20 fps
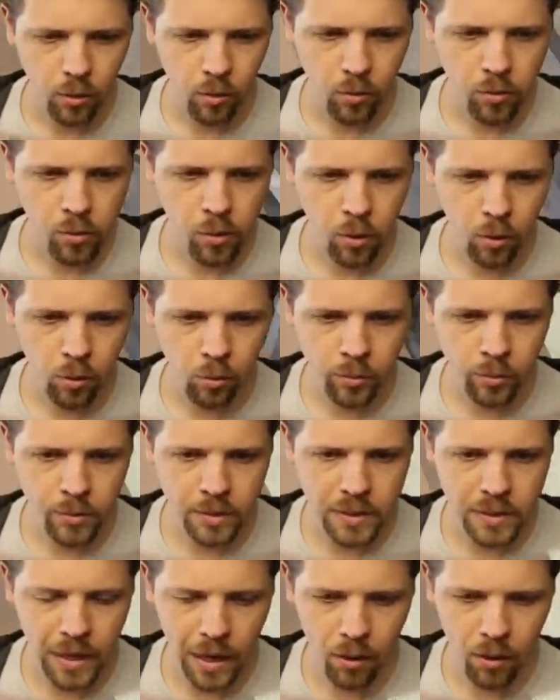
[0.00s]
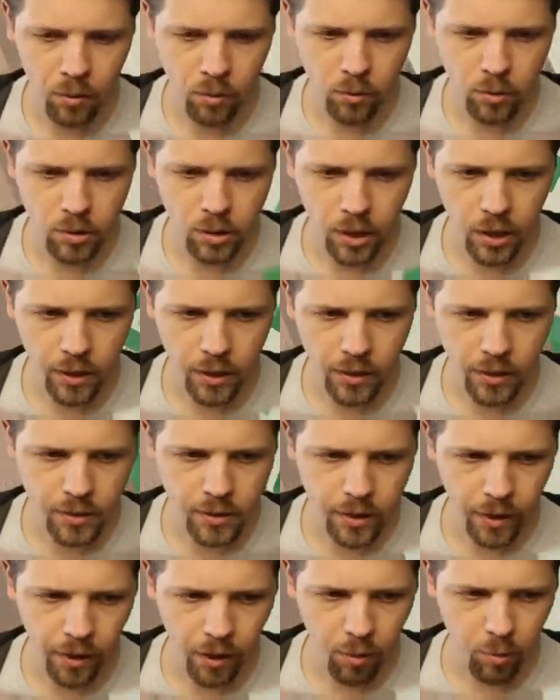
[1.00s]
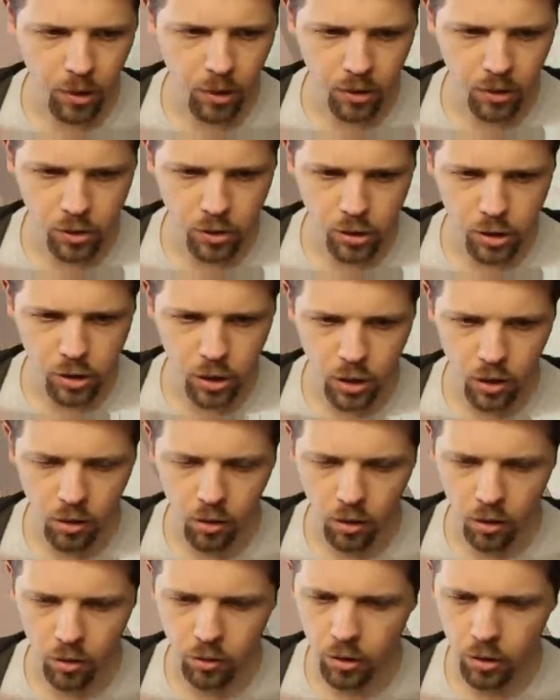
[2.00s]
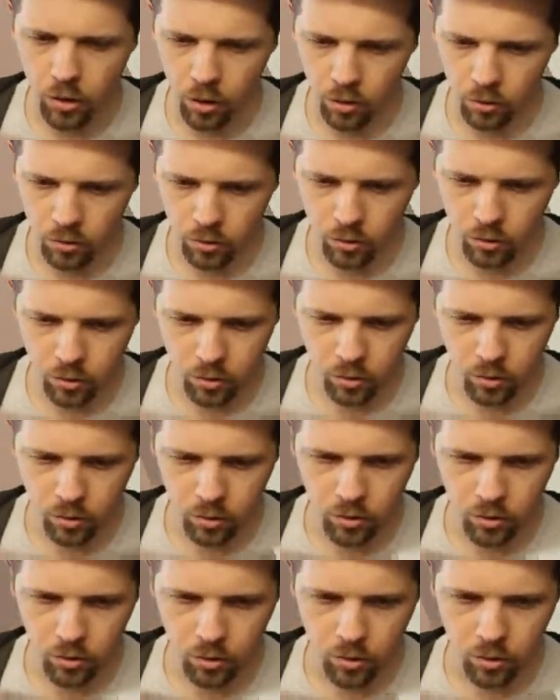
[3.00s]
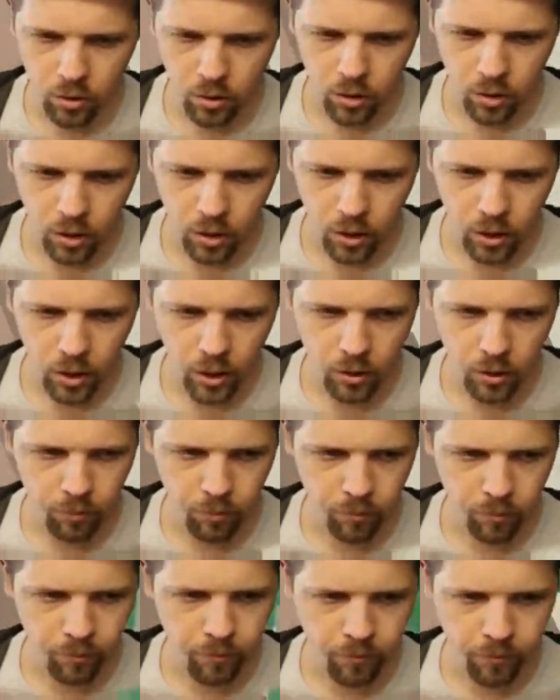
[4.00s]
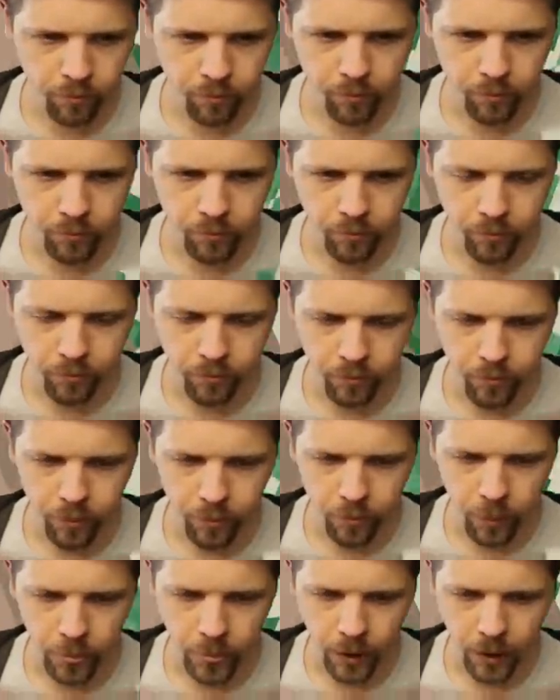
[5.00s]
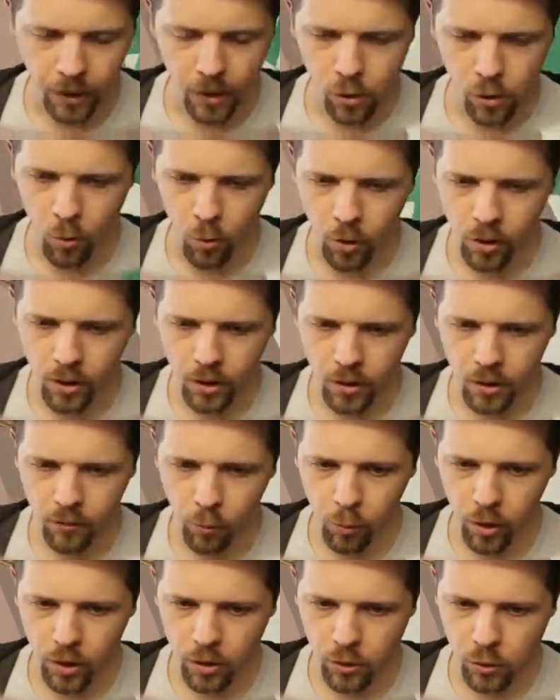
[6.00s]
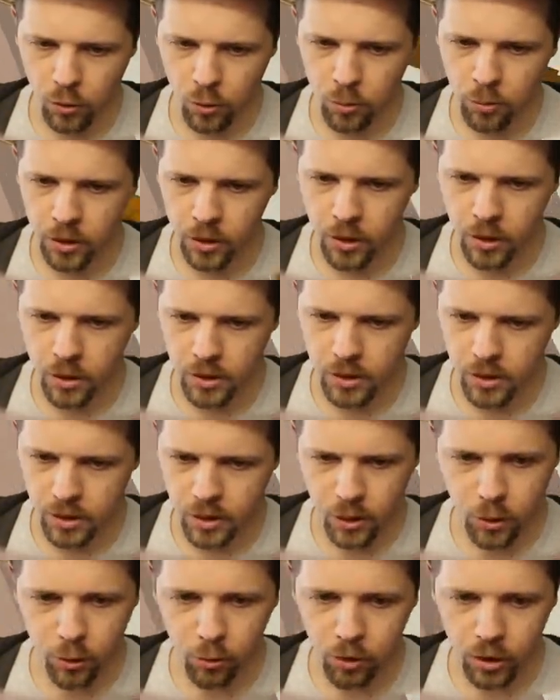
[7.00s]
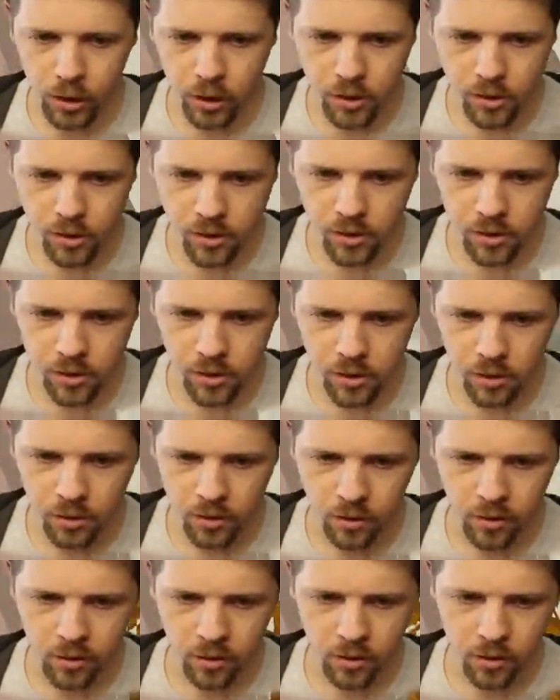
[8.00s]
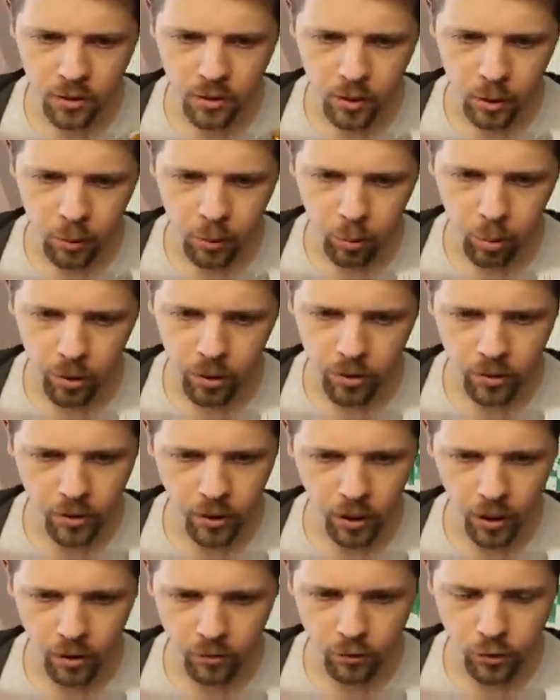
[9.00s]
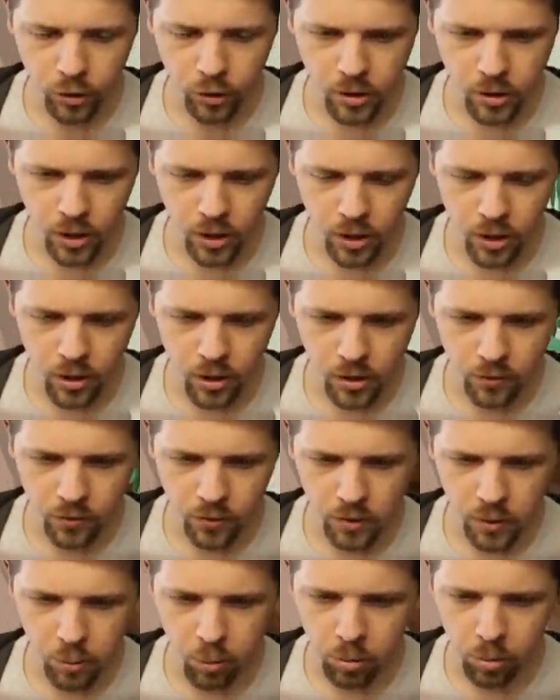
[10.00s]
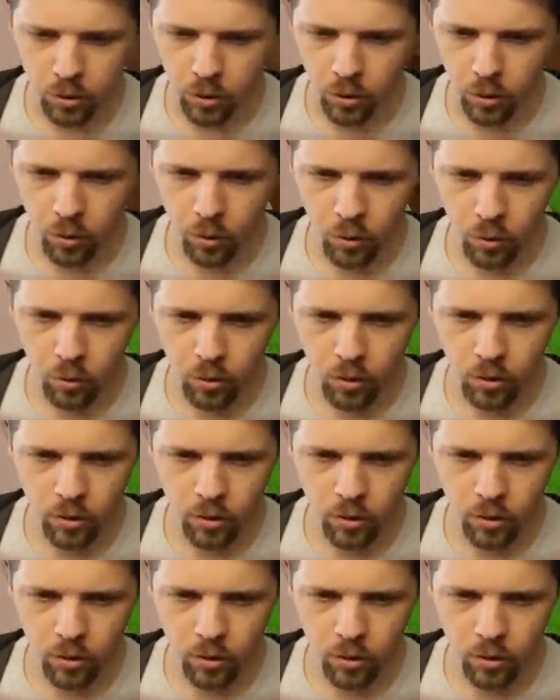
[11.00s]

gnomes now take damage in the dark. And I don't want to give away too many secrets, but I'll just say this. If it's below,